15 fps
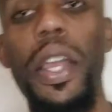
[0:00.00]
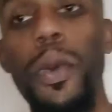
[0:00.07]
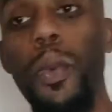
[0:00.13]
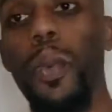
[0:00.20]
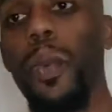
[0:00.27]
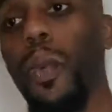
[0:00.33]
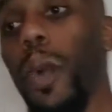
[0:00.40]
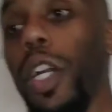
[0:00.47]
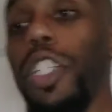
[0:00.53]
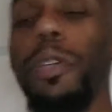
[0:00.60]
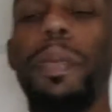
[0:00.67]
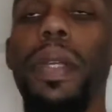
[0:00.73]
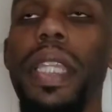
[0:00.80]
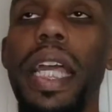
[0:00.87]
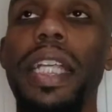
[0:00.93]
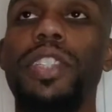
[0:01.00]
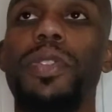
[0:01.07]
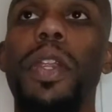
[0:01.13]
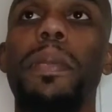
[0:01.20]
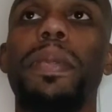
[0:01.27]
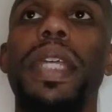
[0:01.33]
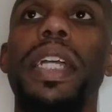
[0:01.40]
once you put that
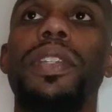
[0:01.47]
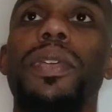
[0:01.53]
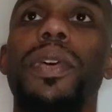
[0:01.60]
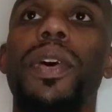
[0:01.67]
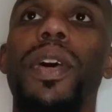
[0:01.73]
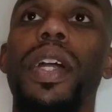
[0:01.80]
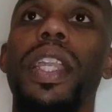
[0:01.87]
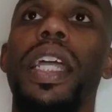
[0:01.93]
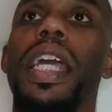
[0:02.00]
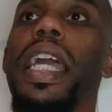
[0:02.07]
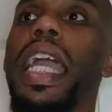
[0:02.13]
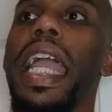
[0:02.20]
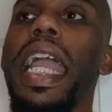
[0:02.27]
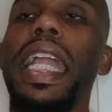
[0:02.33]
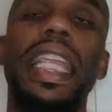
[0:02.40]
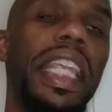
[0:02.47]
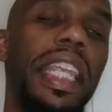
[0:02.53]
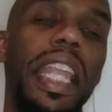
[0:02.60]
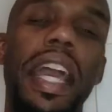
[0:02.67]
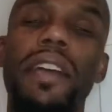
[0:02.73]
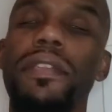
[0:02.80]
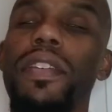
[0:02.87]
screen protector on, it
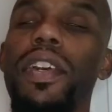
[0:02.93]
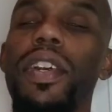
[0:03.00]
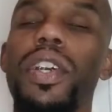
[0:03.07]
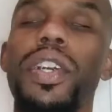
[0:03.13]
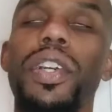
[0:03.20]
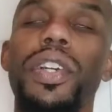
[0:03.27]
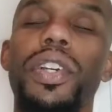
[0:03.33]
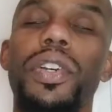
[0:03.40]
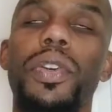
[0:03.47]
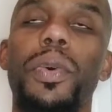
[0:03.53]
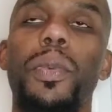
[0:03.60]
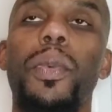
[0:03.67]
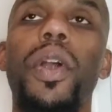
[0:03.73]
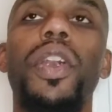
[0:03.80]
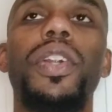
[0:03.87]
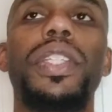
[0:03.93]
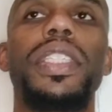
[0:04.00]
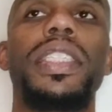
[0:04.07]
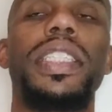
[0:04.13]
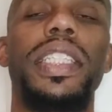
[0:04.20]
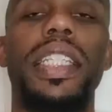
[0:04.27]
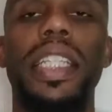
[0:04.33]
never
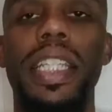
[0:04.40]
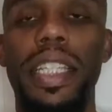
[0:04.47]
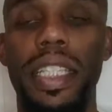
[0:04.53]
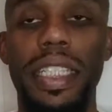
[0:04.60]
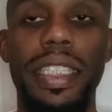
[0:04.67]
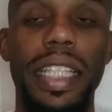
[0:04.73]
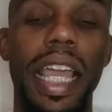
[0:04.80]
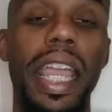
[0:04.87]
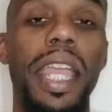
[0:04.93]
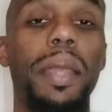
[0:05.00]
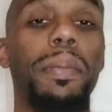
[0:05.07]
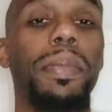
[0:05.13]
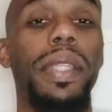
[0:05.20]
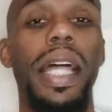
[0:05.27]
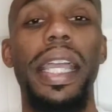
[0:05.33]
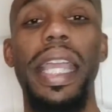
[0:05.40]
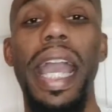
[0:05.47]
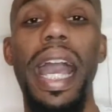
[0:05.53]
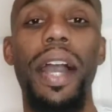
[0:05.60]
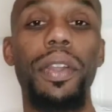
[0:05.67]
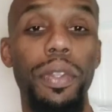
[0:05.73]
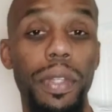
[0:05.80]
works the same like
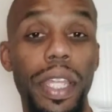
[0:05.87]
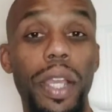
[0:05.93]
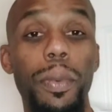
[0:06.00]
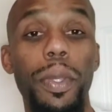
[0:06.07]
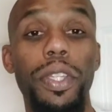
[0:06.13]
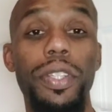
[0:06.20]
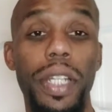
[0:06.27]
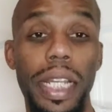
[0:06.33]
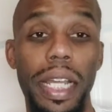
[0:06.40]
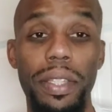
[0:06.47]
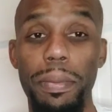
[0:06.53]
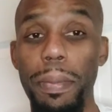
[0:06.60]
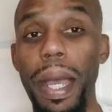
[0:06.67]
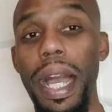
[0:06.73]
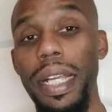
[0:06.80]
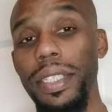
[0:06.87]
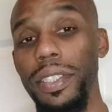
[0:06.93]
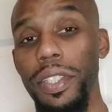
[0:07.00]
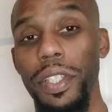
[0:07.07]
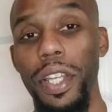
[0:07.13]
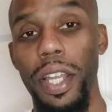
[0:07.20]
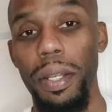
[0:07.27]
how you did when you took it out the box.
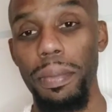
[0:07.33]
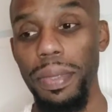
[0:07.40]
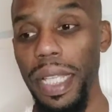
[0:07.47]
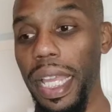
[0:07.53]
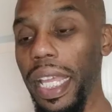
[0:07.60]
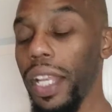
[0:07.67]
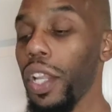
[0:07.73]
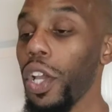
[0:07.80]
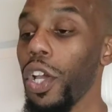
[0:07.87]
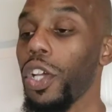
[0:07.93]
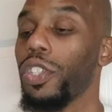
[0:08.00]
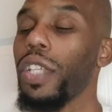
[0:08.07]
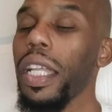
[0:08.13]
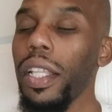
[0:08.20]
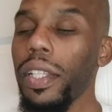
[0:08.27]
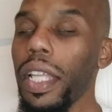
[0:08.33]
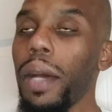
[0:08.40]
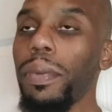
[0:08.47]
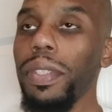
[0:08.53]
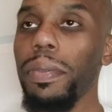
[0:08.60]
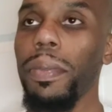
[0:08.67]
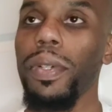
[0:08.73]
You know what I'm saying? So I thought that
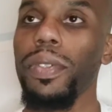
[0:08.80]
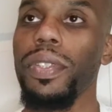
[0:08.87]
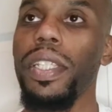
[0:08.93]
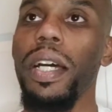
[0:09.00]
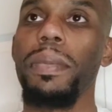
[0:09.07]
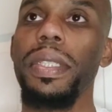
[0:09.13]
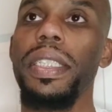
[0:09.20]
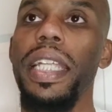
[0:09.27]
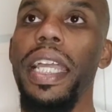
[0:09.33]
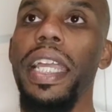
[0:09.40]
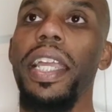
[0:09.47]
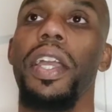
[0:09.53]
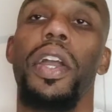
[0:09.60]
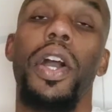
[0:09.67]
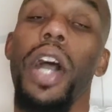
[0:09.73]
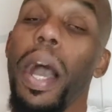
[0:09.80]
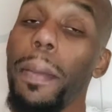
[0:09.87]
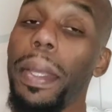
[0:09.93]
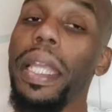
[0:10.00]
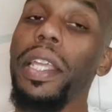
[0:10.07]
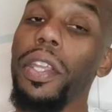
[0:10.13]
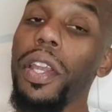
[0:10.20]
was the most dumbest thing. I
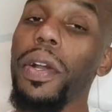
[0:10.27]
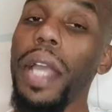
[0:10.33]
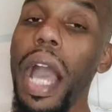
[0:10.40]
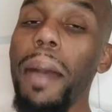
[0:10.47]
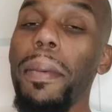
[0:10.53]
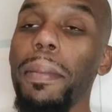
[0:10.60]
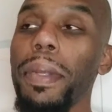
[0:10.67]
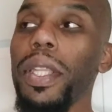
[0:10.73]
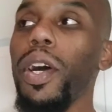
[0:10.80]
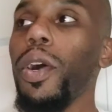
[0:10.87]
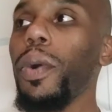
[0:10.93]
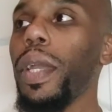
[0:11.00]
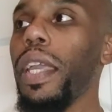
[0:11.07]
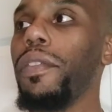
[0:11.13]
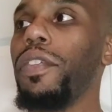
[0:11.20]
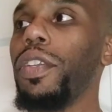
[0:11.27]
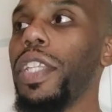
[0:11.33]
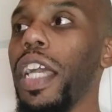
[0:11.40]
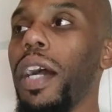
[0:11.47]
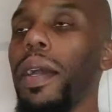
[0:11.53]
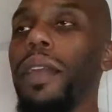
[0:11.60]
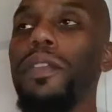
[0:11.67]
mean, comment below if you
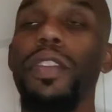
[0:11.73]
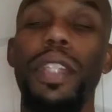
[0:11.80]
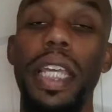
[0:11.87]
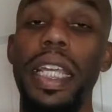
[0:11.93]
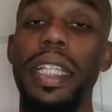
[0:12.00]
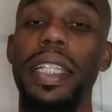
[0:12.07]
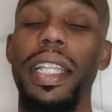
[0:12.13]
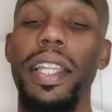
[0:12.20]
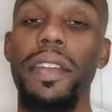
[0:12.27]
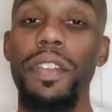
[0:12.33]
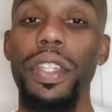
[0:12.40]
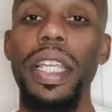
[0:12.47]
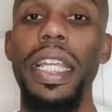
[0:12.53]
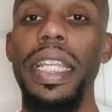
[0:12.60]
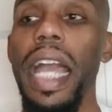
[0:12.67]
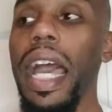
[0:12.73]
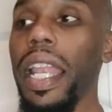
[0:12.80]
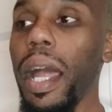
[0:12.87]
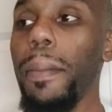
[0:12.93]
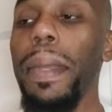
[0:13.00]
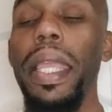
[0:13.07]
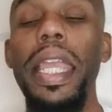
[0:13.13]
think not.
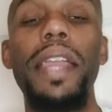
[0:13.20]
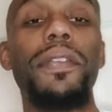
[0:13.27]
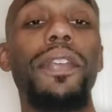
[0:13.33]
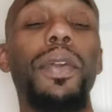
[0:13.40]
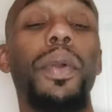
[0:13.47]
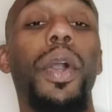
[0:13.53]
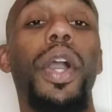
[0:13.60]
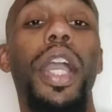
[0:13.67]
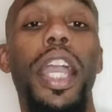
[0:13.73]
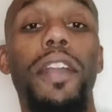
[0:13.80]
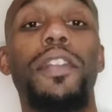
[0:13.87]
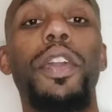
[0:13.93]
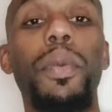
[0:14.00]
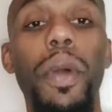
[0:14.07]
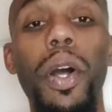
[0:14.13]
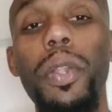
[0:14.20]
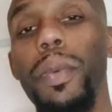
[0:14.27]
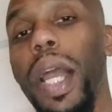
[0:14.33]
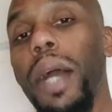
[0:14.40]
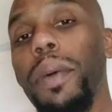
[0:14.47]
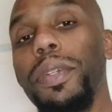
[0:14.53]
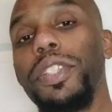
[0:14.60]
I mean, if you roll
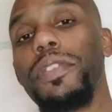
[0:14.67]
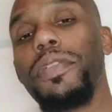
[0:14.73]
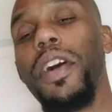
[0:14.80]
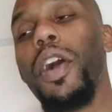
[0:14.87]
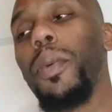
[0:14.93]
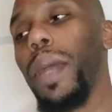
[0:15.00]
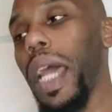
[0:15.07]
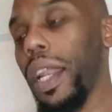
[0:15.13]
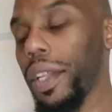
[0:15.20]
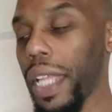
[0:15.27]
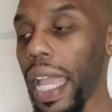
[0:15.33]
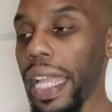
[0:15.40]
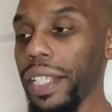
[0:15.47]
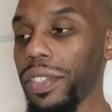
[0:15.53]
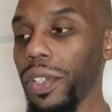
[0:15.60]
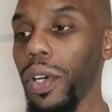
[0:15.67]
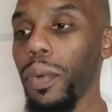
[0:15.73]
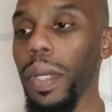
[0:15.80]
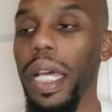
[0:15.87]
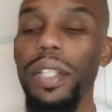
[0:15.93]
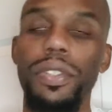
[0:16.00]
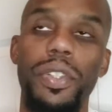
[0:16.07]
around with your phone without a case on,
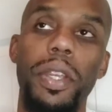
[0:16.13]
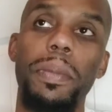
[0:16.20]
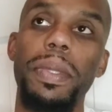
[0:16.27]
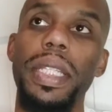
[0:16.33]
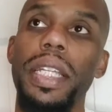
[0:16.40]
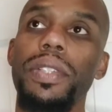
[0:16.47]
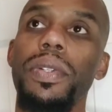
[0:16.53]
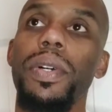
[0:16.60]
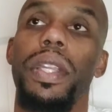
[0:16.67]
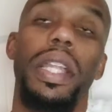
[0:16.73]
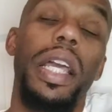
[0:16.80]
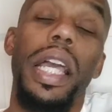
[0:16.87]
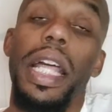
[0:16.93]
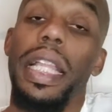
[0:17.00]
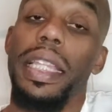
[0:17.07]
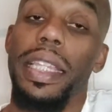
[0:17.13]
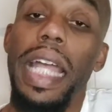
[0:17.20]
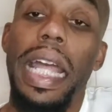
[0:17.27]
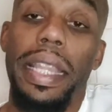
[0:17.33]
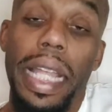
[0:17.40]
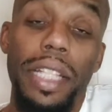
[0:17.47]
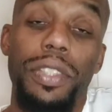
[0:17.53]
without a screen protector on,
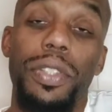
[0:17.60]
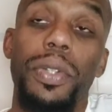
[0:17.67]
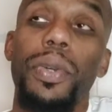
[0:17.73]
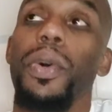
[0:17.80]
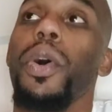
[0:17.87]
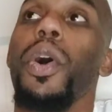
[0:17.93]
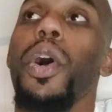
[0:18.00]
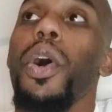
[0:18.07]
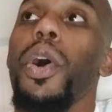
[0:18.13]
that's cool.